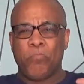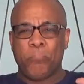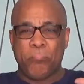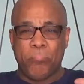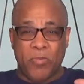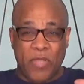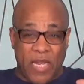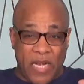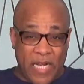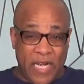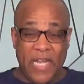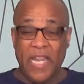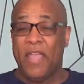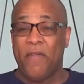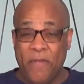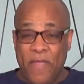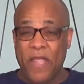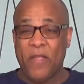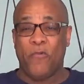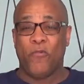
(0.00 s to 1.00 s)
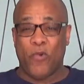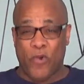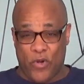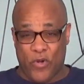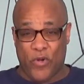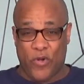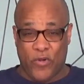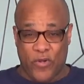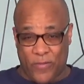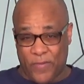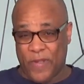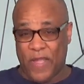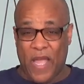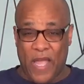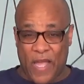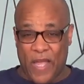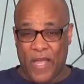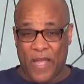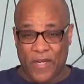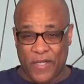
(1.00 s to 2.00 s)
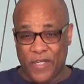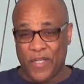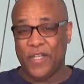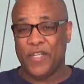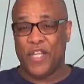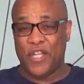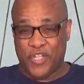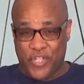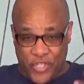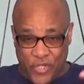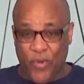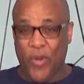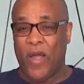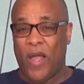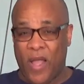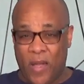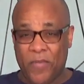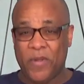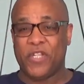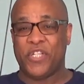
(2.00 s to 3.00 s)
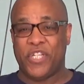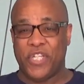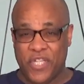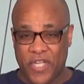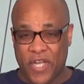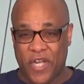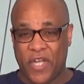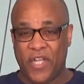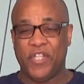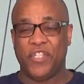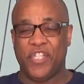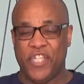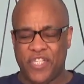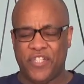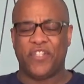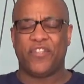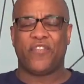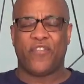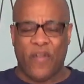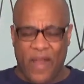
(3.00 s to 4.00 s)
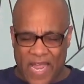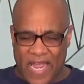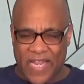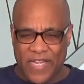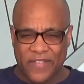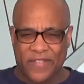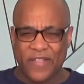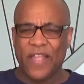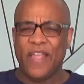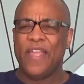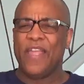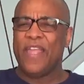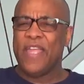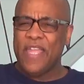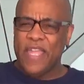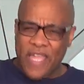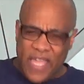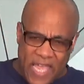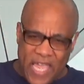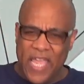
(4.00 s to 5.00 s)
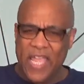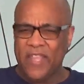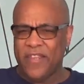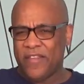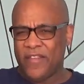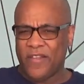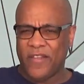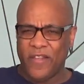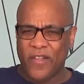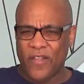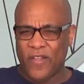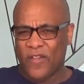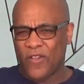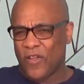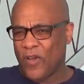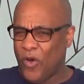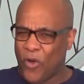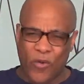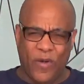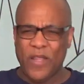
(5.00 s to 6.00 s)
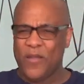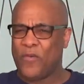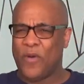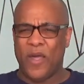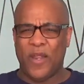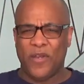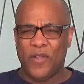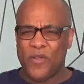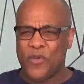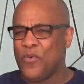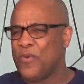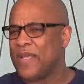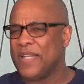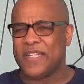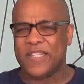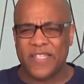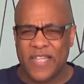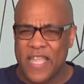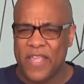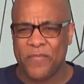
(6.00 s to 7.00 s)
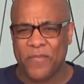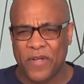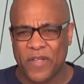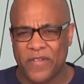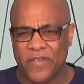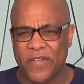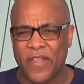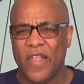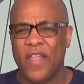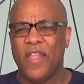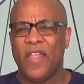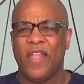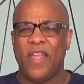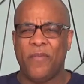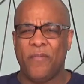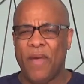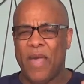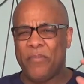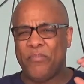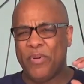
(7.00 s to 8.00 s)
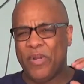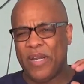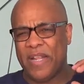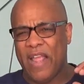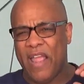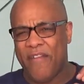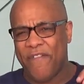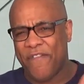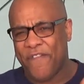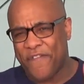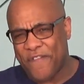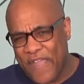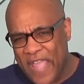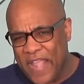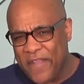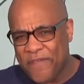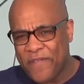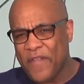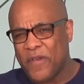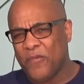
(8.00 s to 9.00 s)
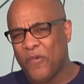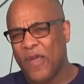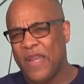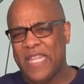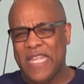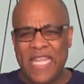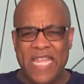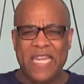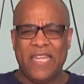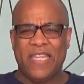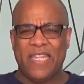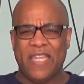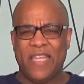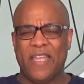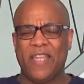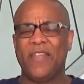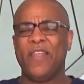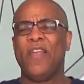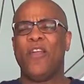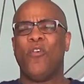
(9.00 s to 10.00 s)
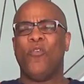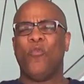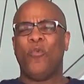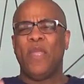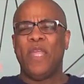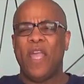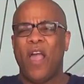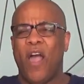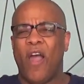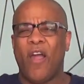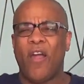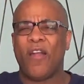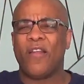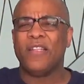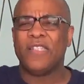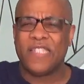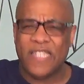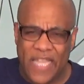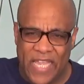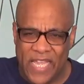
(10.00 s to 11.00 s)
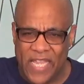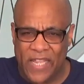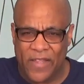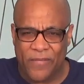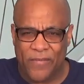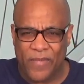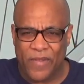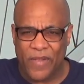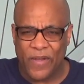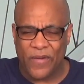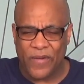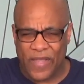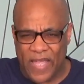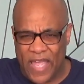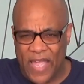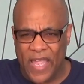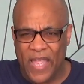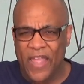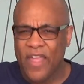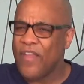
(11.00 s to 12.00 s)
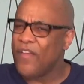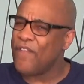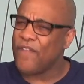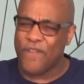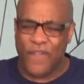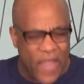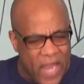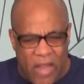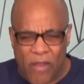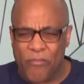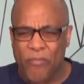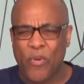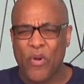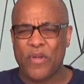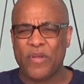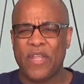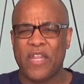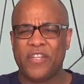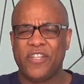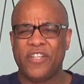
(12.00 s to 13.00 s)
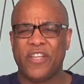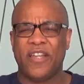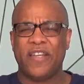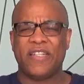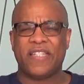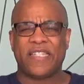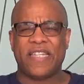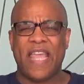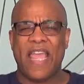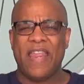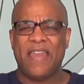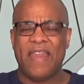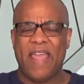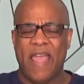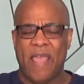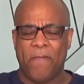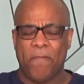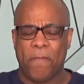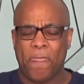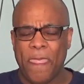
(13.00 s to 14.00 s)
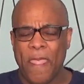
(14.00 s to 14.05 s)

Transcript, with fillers: The living word of God, Yeshua HaMashiach, Jesus Christ, he the only one who can save us. And by putting our faith in what he did, we are saved. Okay? Very important that you understand that.